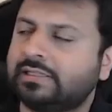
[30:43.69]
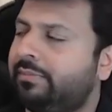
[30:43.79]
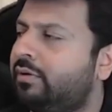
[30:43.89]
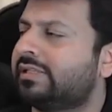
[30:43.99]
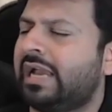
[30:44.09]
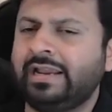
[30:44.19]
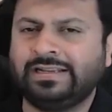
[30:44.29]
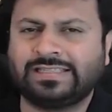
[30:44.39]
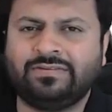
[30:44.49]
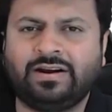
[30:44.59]
Suppose I
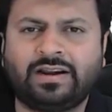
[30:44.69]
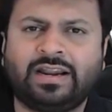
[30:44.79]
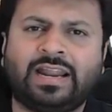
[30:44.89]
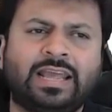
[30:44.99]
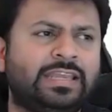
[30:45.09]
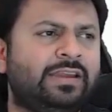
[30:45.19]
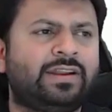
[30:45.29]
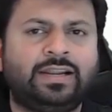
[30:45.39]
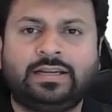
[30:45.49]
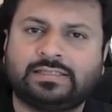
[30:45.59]
receive 100 and I gave
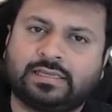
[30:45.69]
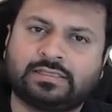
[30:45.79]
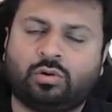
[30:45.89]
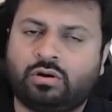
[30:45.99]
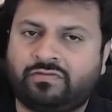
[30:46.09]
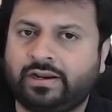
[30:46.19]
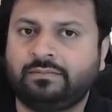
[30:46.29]
96, all fine.